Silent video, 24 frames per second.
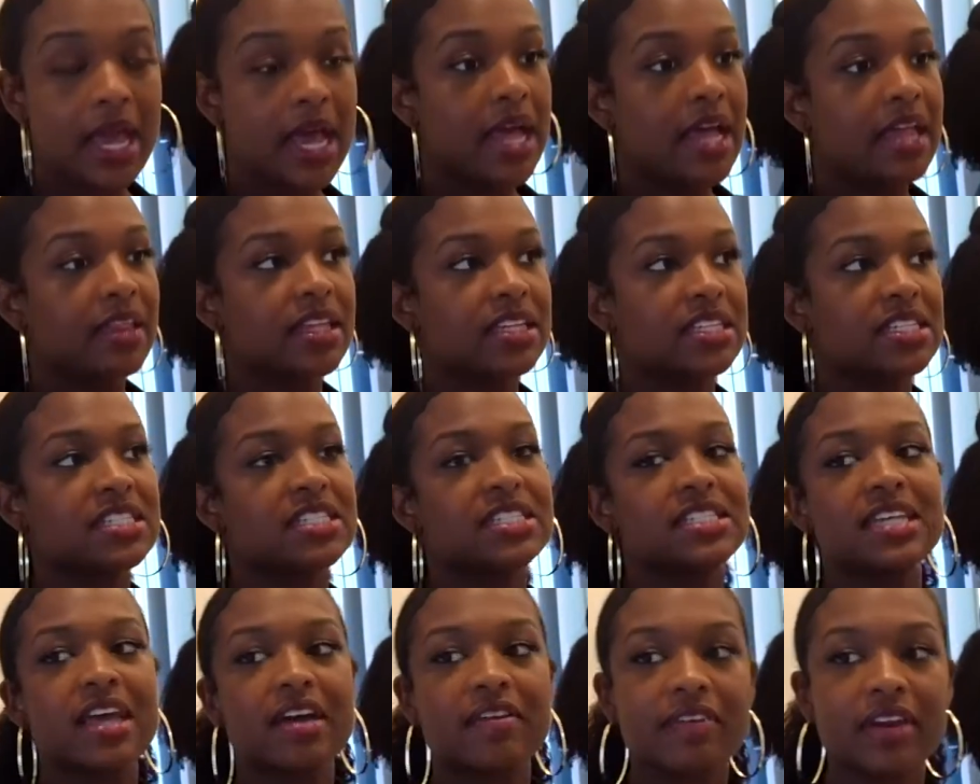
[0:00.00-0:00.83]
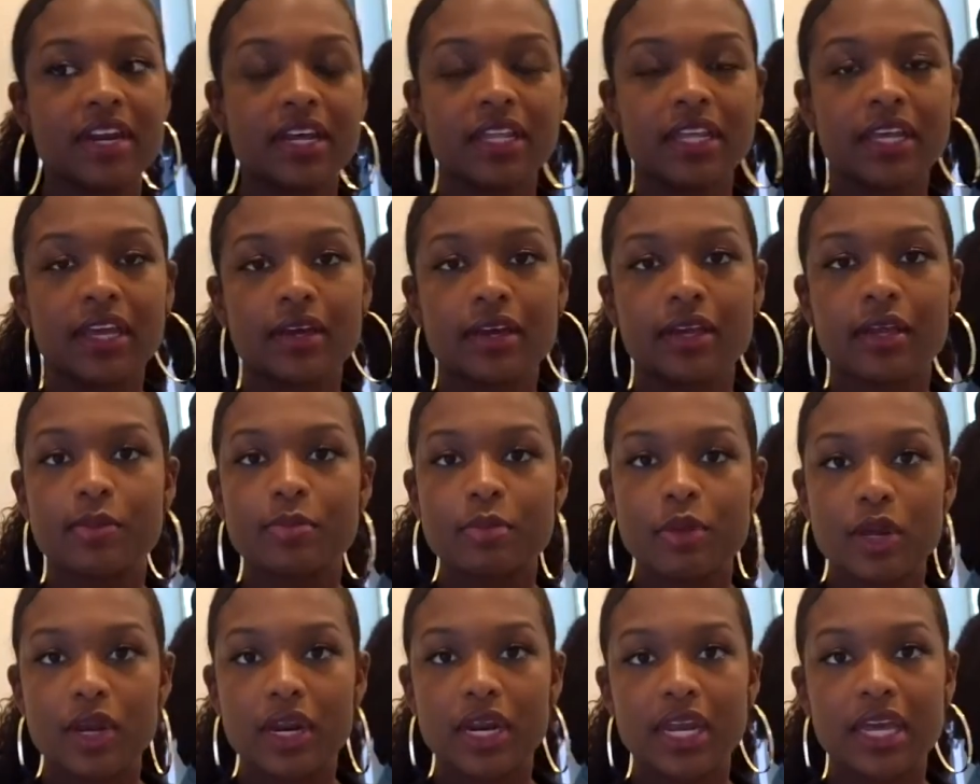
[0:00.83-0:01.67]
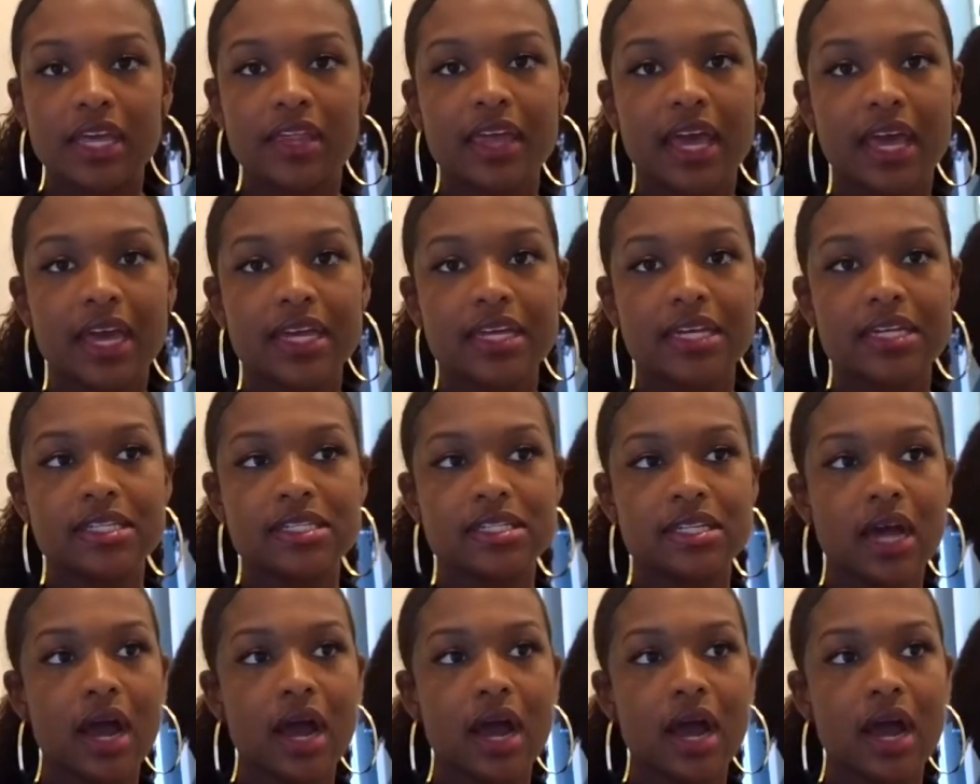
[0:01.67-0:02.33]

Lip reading: This is definitely a community that is